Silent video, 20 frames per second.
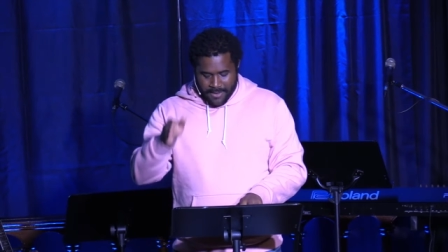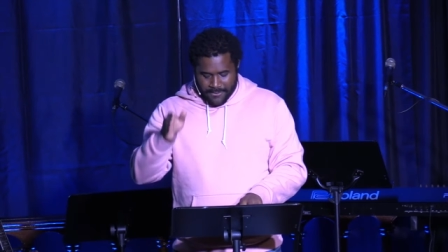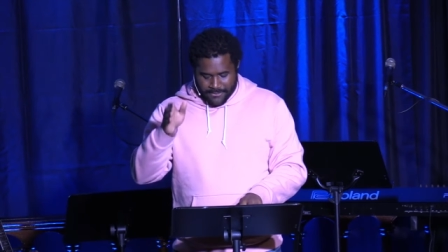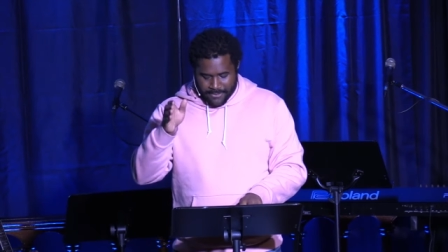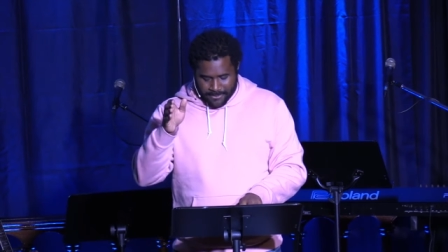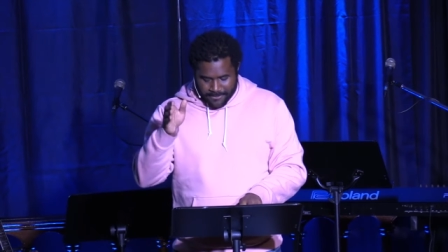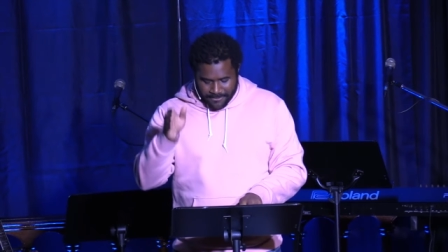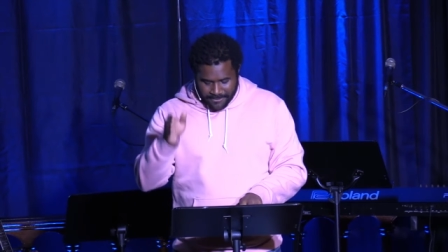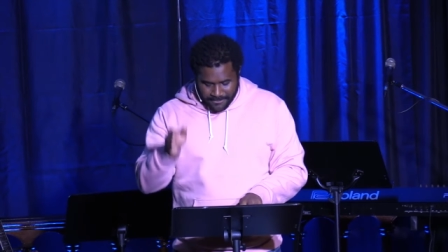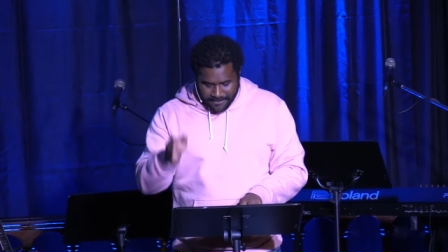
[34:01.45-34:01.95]

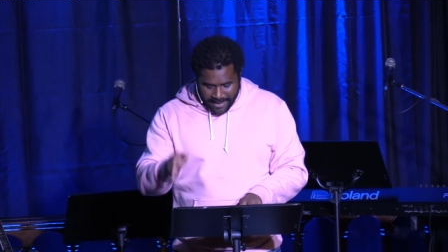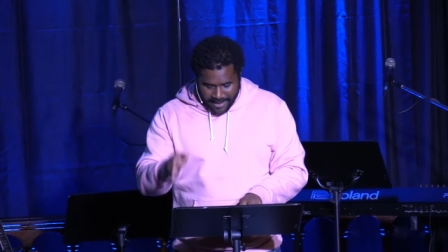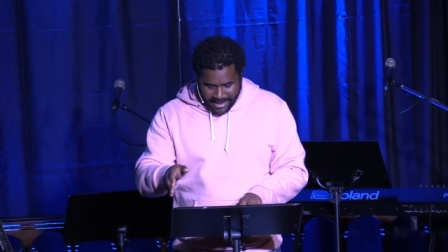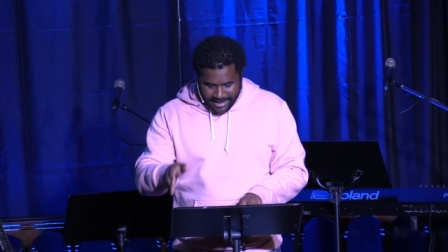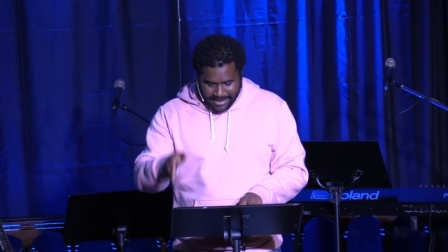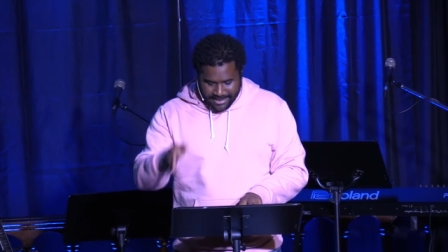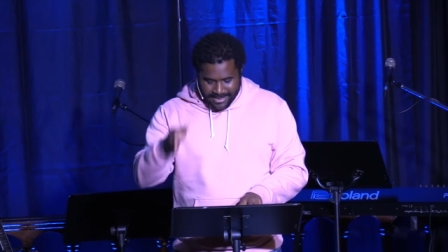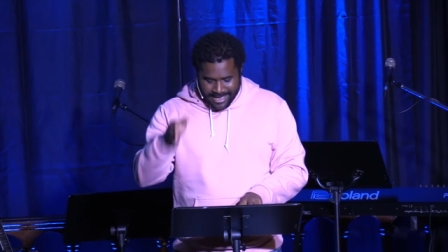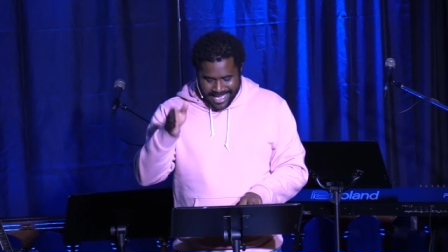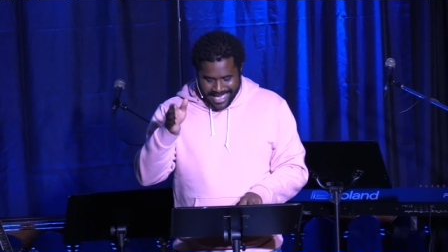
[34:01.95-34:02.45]
from
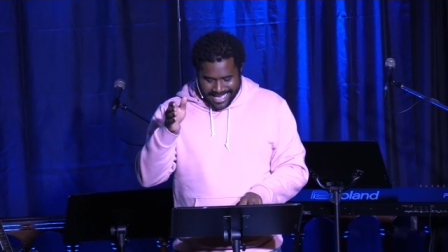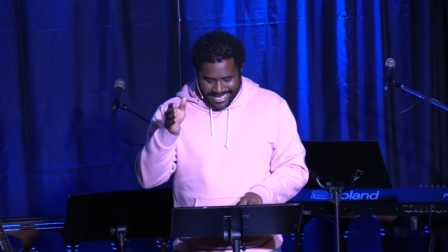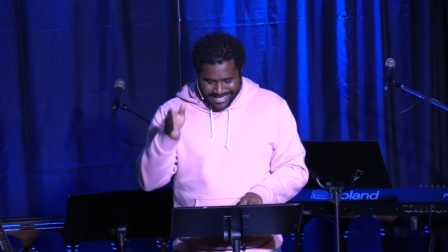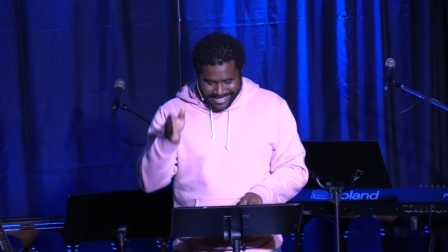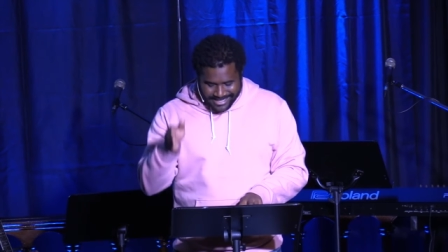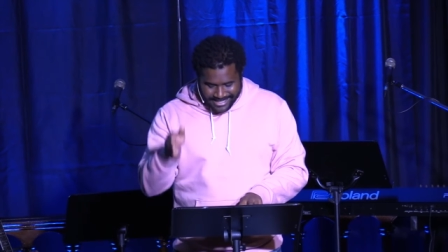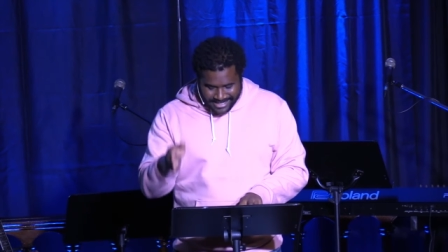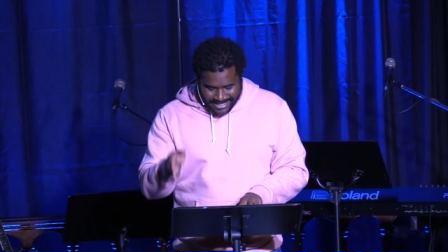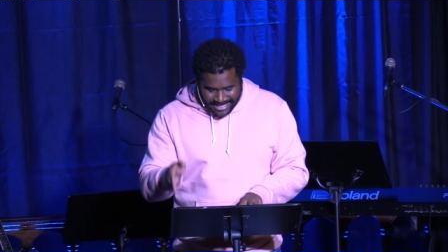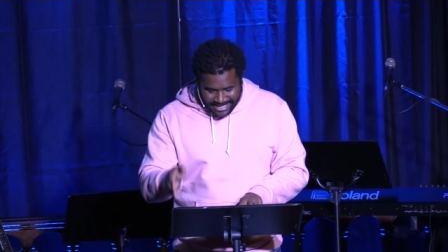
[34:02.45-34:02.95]
faith
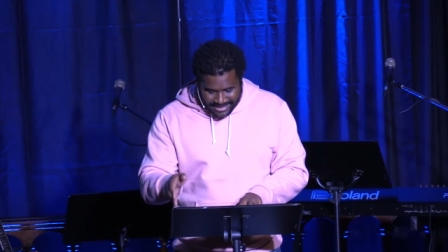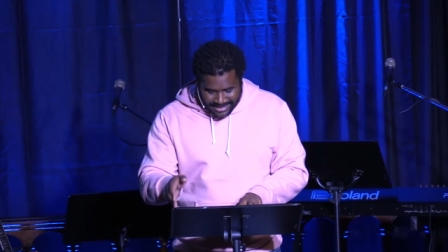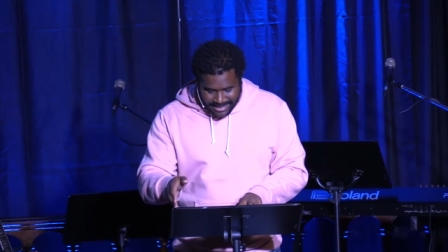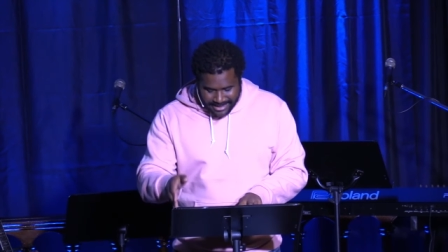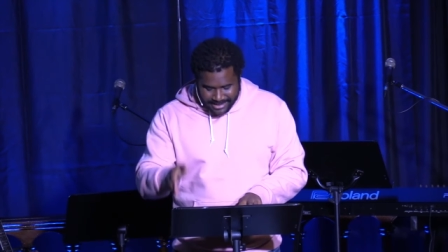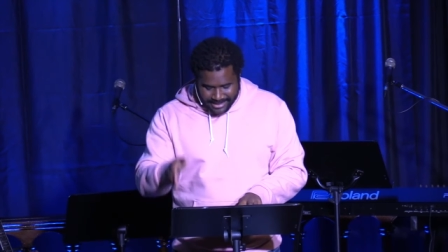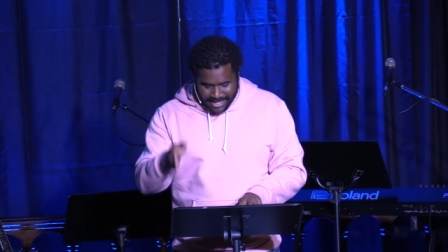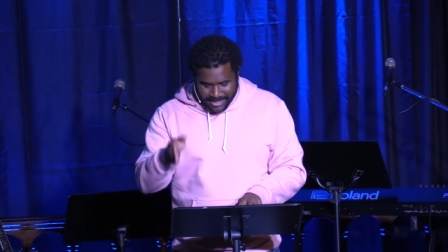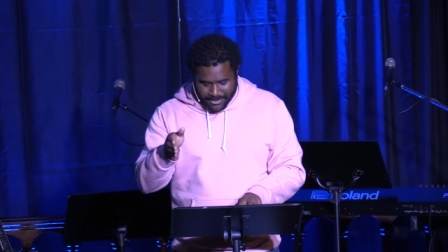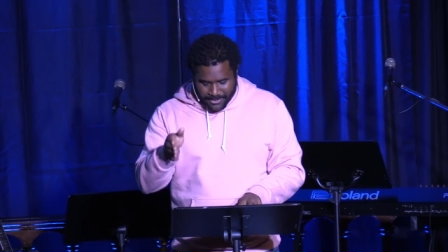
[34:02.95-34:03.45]
in
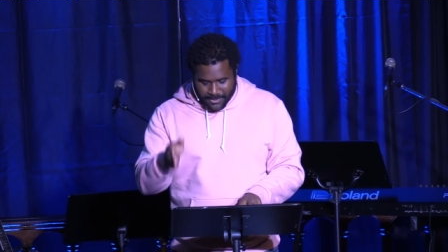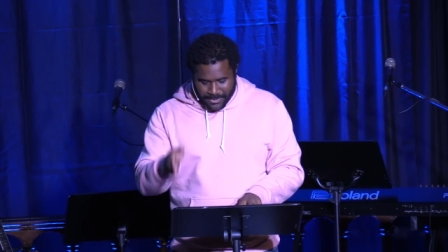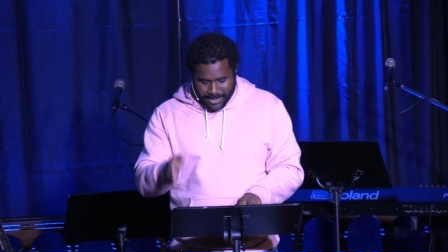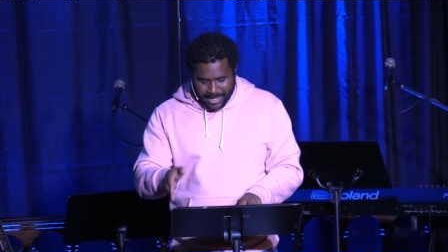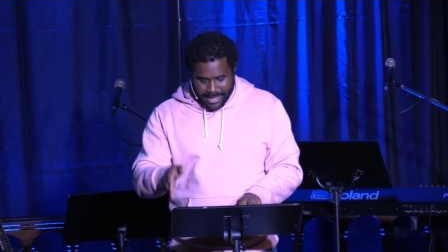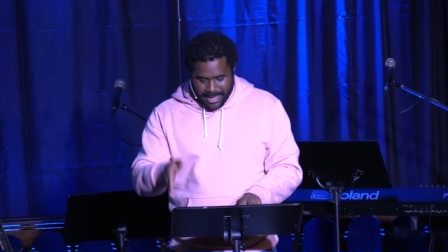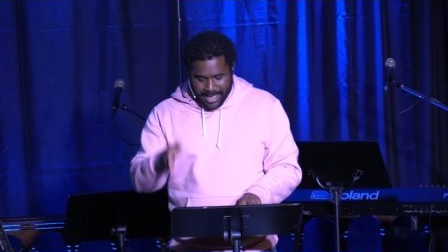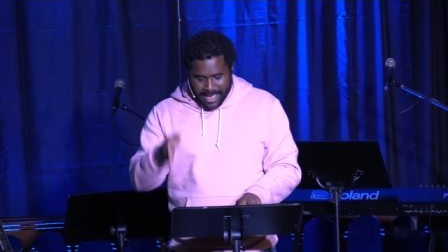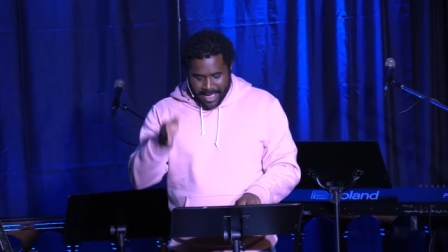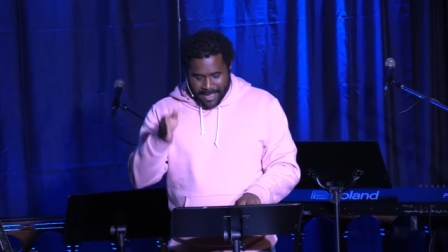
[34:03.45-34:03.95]
Jesus can
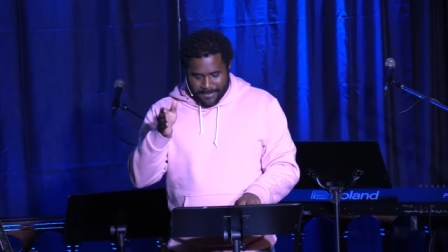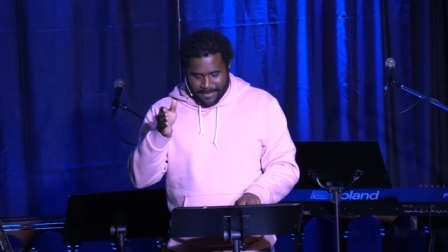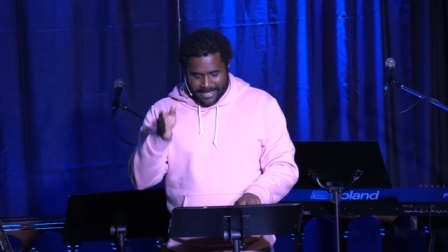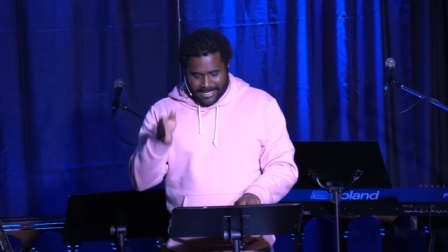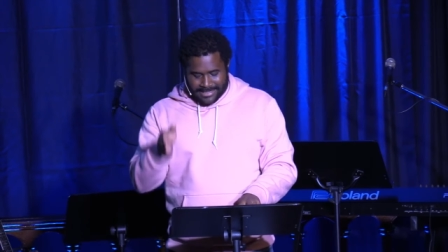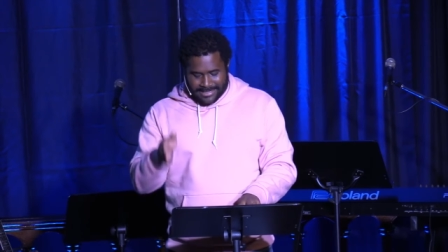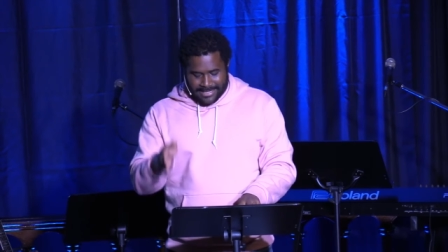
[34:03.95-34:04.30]
we be